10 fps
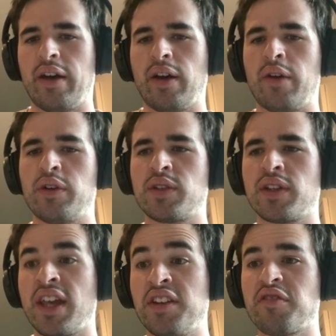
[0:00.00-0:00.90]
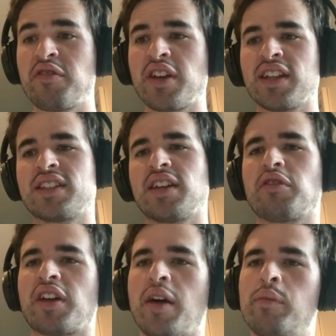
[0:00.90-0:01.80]
I was interviewing at several
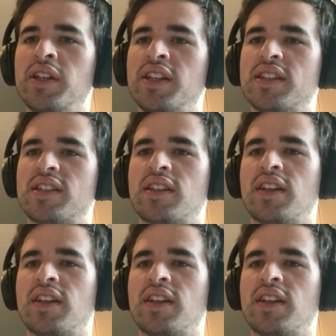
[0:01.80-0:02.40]
companies